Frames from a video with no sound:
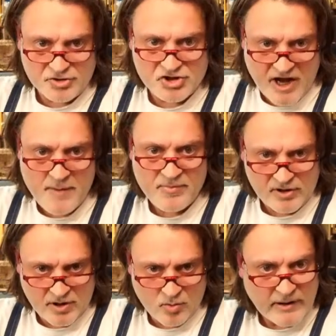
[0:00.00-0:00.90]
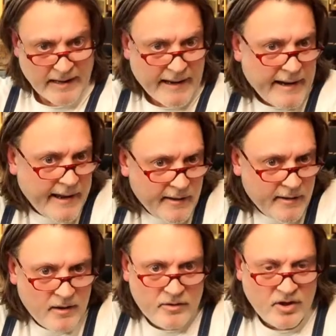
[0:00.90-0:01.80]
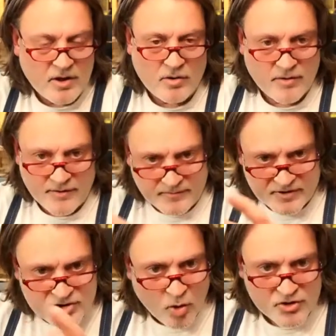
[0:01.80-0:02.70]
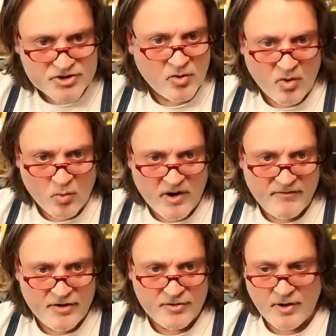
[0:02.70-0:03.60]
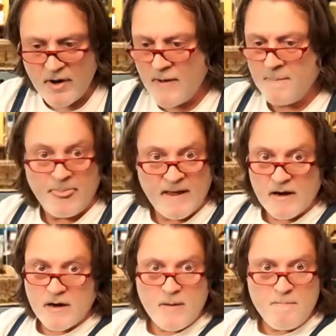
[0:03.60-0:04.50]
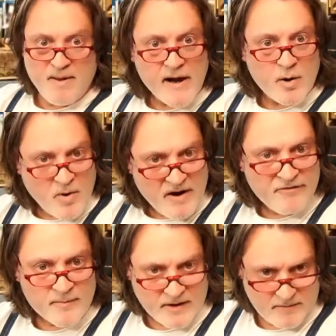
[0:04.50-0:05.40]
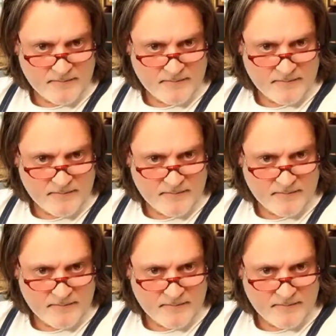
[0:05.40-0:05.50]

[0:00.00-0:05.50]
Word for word: shape of the lower leg, you know, or the, the torso or whatever you're doing, come back away from it.